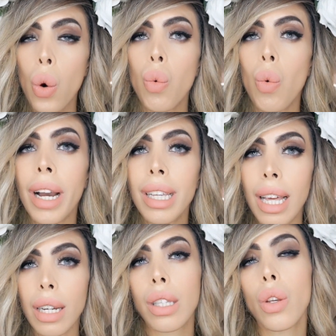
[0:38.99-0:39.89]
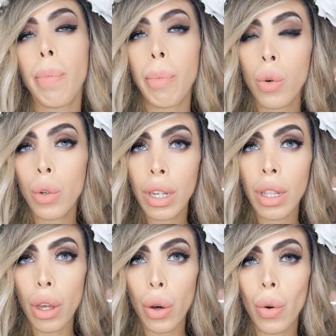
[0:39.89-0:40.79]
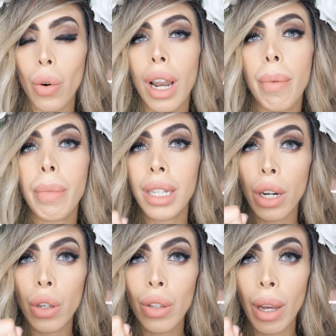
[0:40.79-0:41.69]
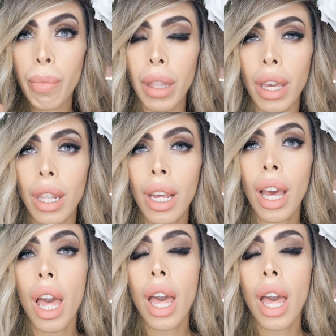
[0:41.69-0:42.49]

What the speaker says: Why is that so important though? Let me tell you something.